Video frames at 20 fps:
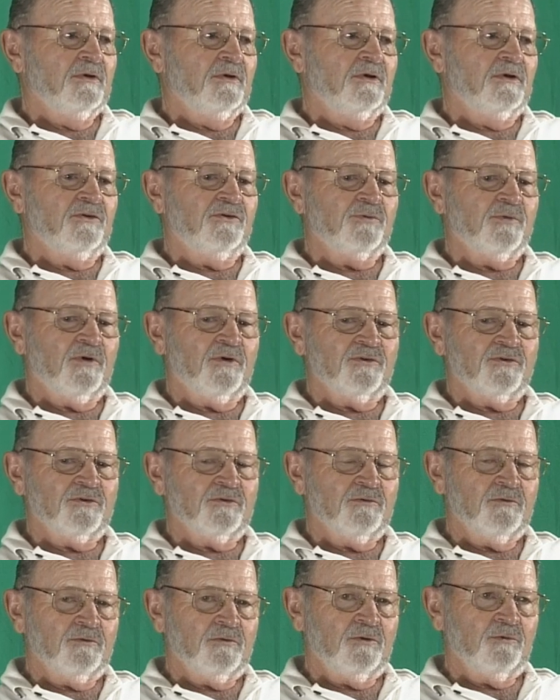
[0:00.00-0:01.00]
as far as
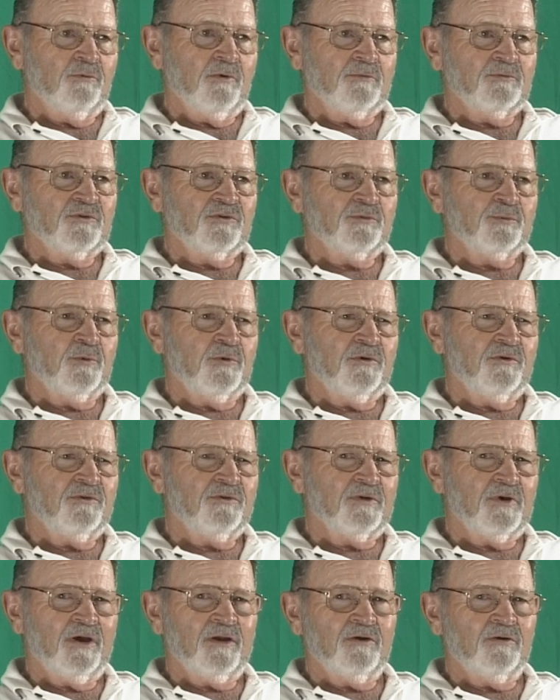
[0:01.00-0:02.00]
the, the, women's
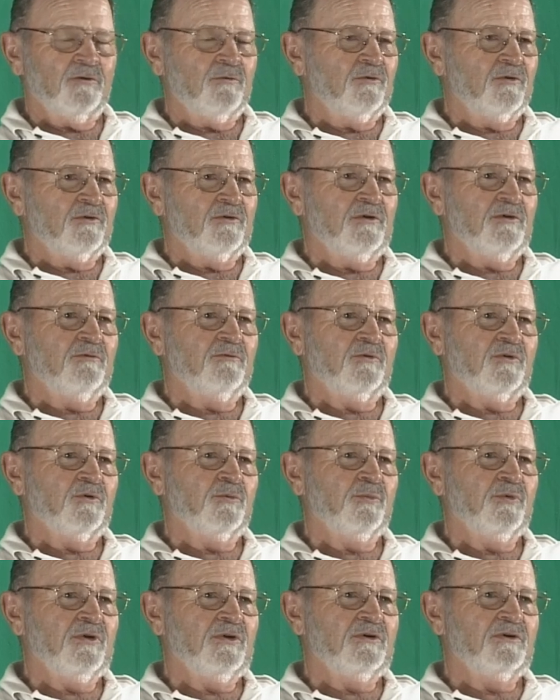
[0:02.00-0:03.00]
sports, I don't know whether they even
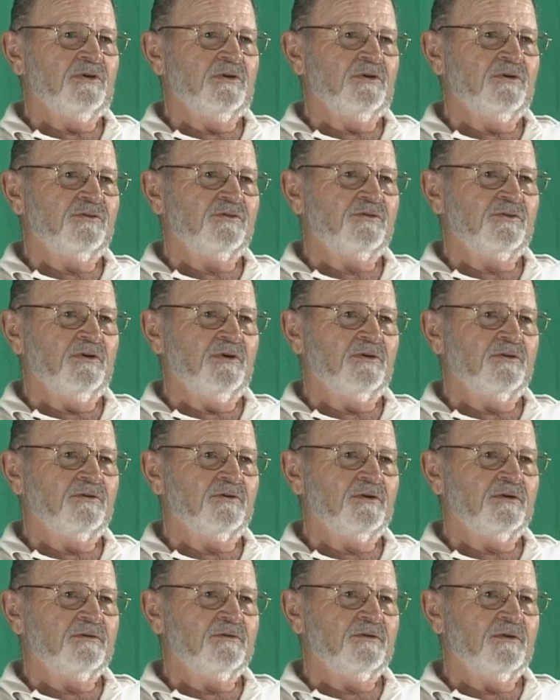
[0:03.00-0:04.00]
competed against the
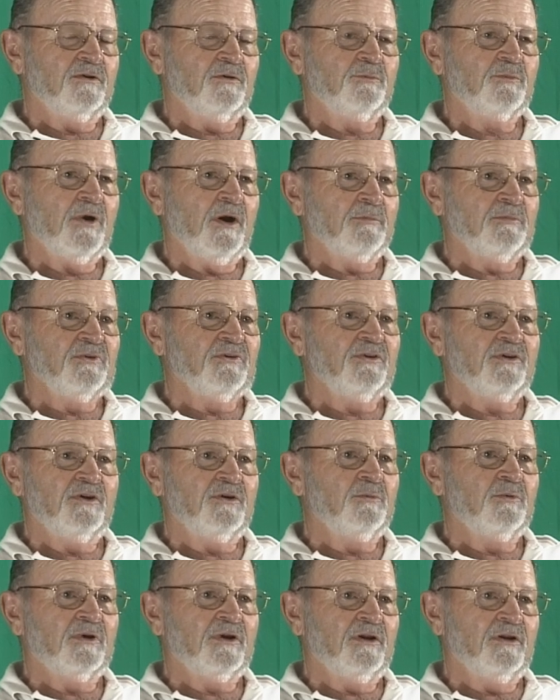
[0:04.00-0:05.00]
other. They probably
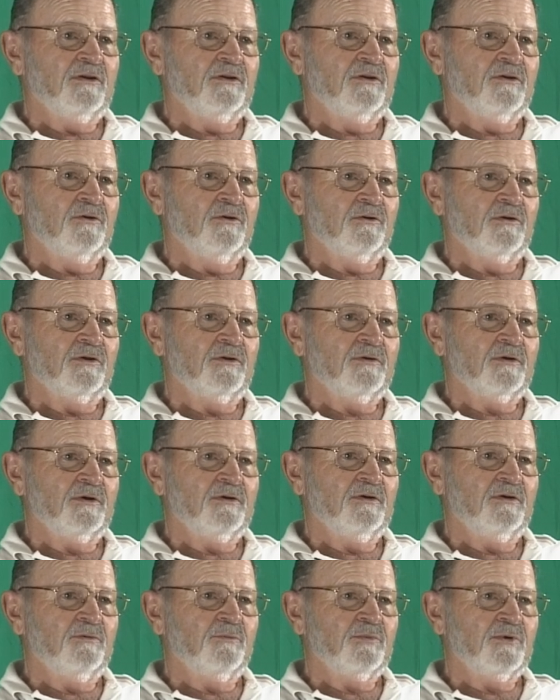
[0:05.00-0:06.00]
did, but I didn't know it. I
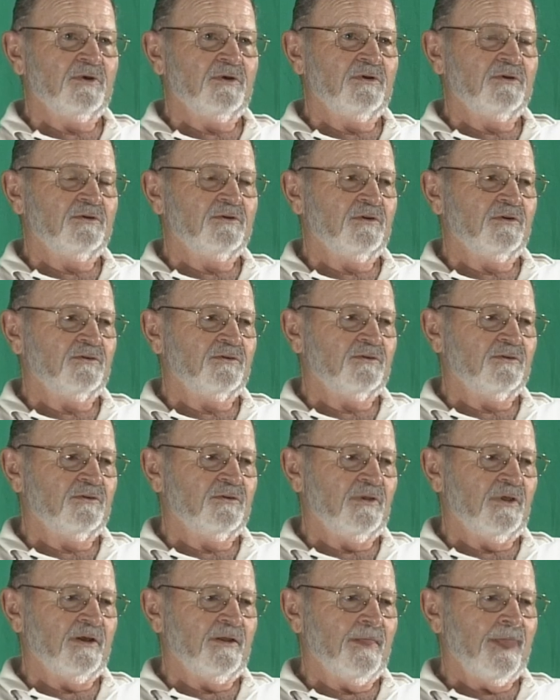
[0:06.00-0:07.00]
didn't pay any attention
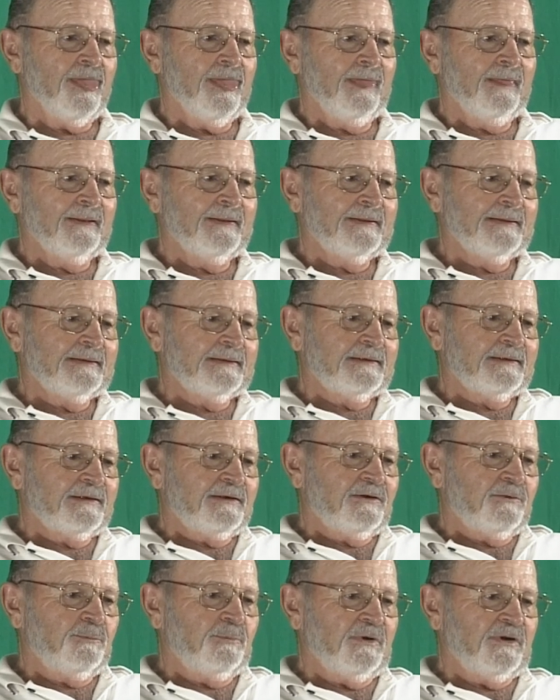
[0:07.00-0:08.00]
to that.
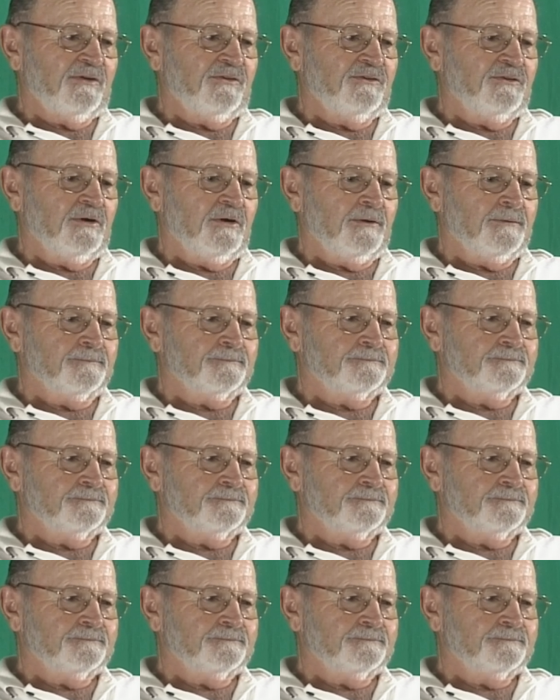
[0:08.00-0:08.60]
But uh,